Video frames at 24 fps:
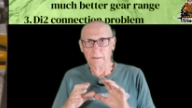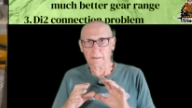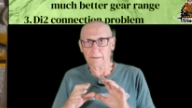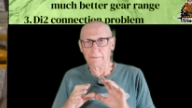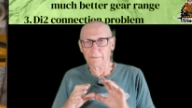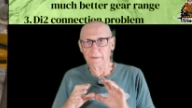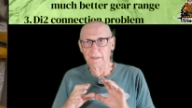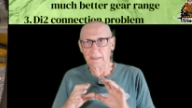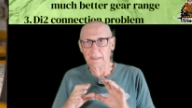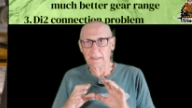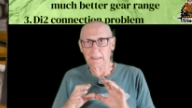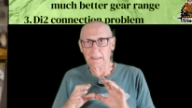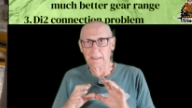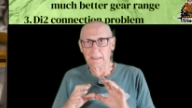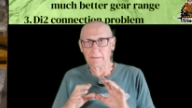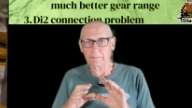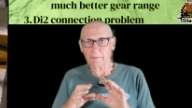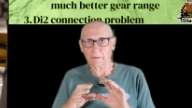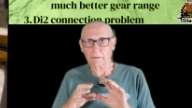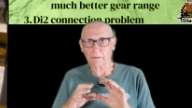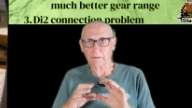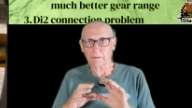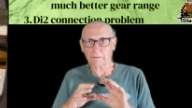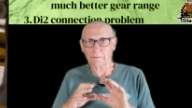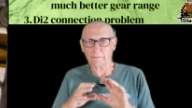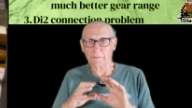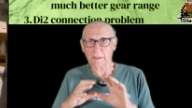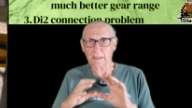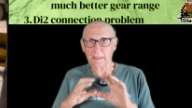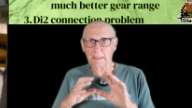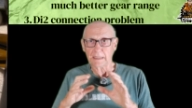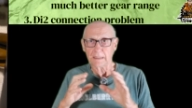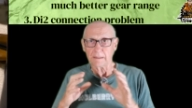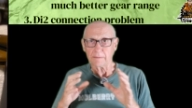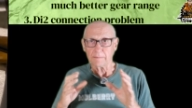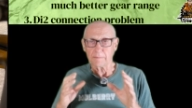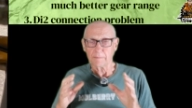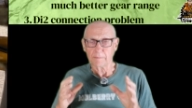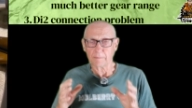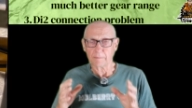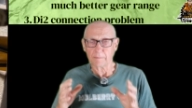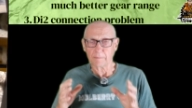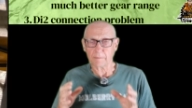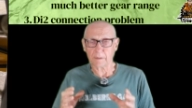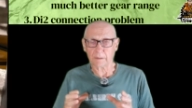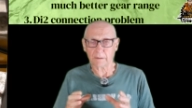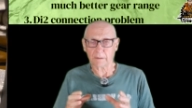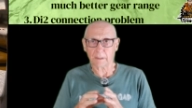the, the
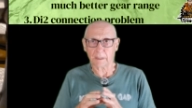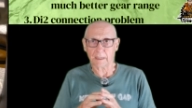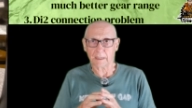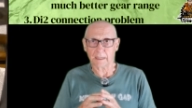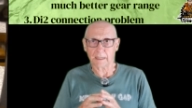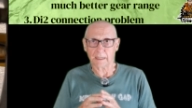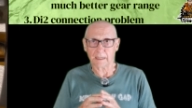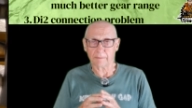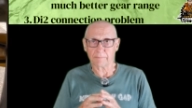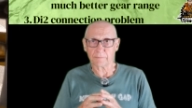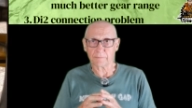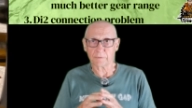uh,